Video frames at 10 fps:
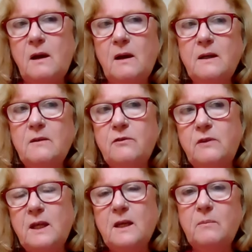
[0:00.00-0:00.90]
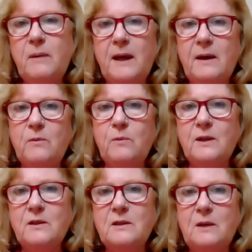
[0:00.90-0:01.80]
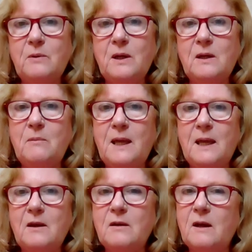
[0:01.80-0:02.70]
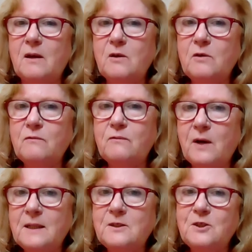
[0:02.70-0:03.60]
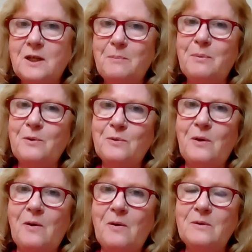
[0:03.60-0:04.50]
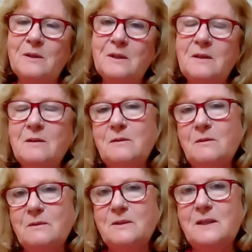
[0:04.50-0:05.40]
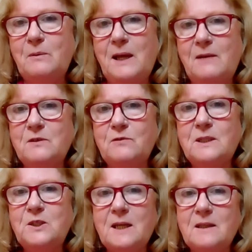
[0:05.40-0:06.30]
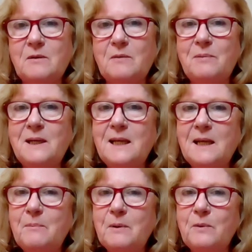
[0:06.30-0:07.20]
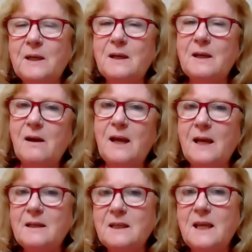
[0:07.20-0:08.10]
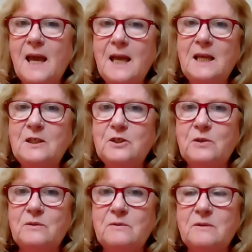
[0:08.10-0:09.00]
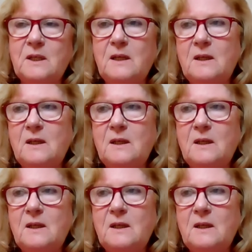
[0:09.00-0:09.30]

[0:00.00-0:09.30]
kind of think about whether they were going to make a, a good friendship or not? Not to say we have to reject them completely, but we kind of had a gauge on,